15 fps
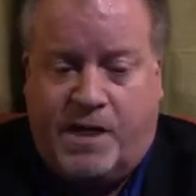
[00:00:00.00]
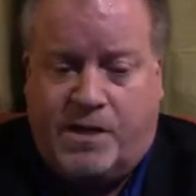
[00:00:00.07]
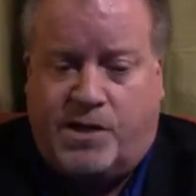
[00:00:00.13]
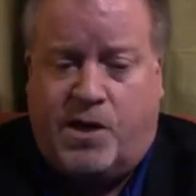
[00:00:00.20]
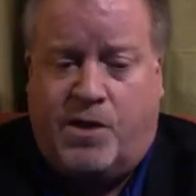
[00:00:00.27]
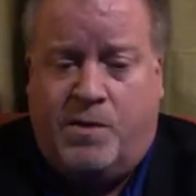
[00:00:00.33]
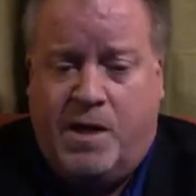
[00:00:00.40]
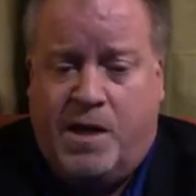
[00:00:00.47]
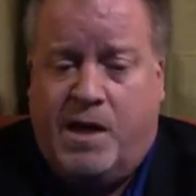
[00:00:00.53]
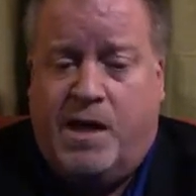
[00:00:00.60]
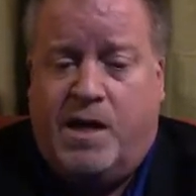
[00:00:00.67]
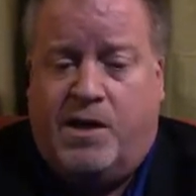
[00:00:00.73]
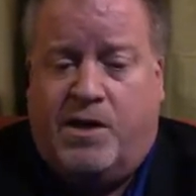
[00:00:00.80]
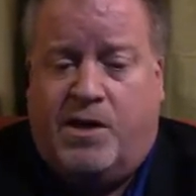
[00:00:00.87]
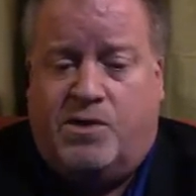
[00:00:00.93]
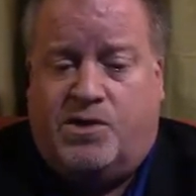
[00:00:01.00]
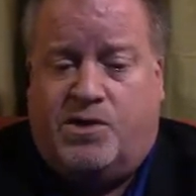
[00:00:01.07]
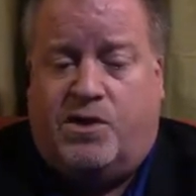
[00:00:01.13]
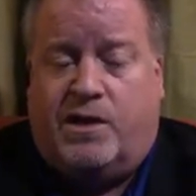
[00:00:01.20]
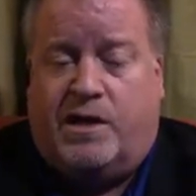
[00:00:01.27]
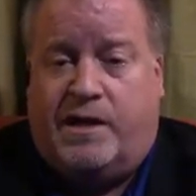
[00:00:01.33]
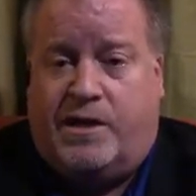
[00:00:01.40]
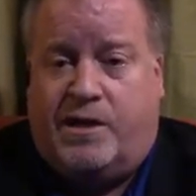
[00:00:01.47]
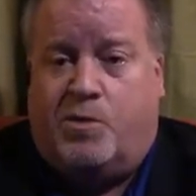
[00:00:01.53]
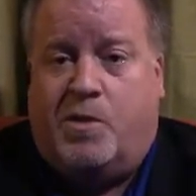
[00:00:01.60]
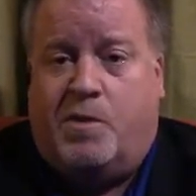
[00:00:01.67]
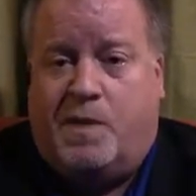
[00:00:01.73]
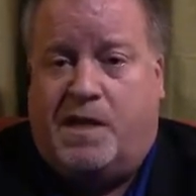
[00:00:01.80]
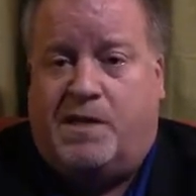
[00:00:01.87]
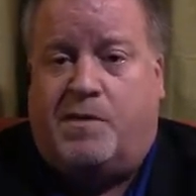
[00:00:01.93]
So certainly there
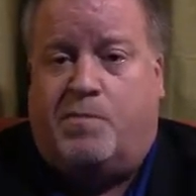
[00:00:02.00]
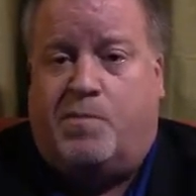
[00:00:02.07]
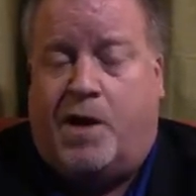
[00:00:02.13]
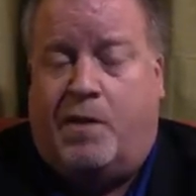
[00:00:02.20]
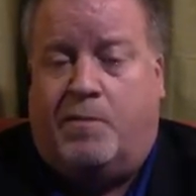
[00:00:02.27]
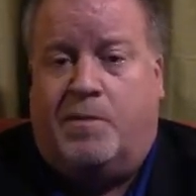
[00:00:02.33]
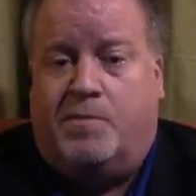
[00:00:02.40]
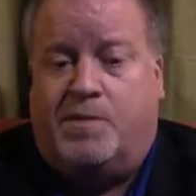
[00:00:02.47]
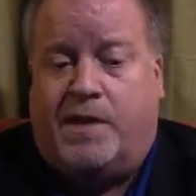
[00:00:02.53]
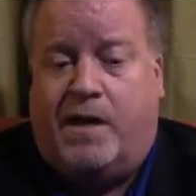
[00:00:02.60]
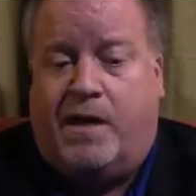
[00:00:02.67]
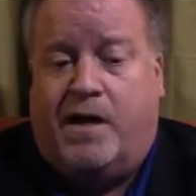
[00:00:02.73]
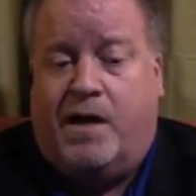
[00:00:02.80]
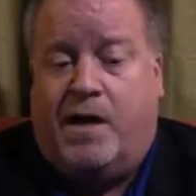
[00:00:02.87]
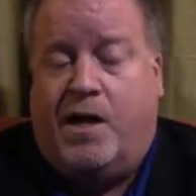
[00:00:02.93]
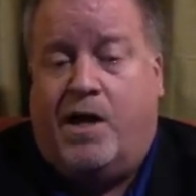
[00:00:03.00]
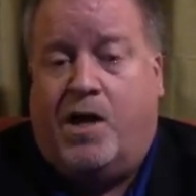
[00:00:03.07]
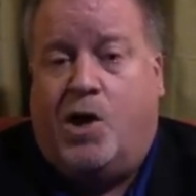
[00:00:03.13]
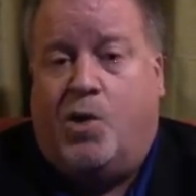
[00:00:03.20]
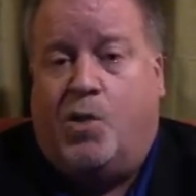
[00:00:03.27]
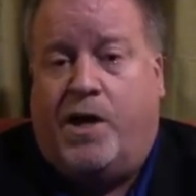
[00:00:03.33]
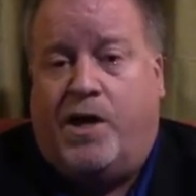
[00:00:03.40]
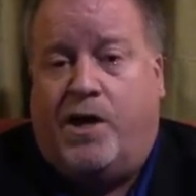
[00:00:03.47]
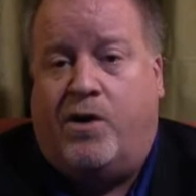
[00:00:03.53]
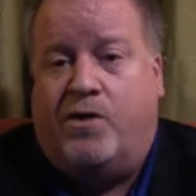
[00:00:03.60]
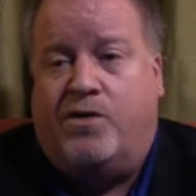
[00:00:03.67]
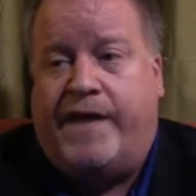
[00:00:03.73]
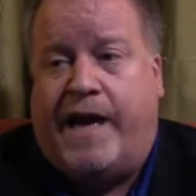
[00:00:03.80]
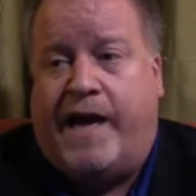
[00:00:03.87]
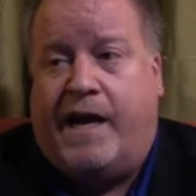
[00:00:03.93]
would be some problems there. We
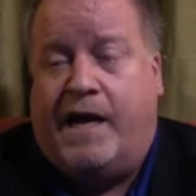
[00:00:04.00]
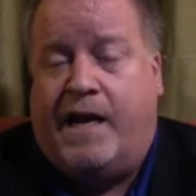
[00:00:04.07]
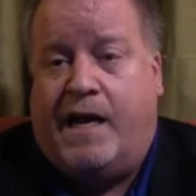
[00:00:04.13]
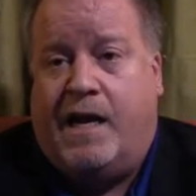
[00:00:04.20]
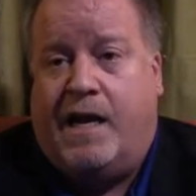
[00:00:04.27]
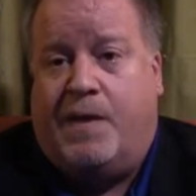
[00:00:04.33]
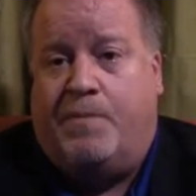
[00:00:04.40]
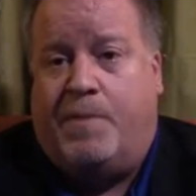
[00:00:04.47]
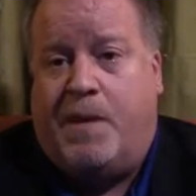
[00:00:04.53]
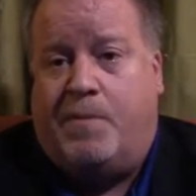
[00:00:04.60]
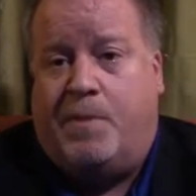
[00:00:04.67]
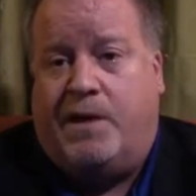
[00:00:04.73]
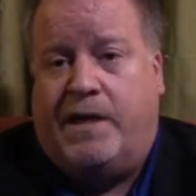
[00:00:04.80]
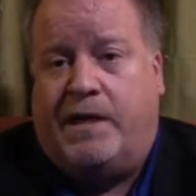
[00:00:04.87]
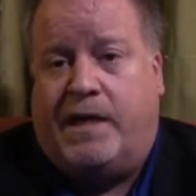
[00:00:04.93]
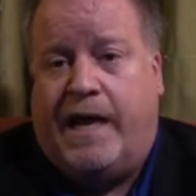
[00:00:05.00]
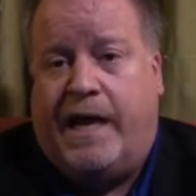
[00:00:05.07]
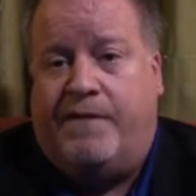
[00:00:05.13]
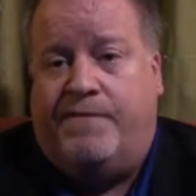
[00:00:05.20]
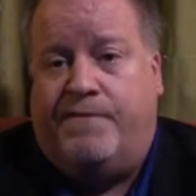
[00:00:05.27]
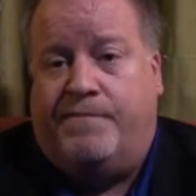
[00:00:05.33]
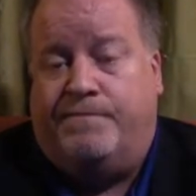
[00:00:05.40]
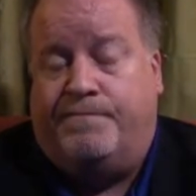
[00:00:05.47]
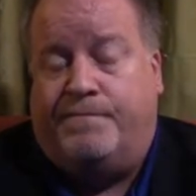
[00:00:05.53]
know that people in life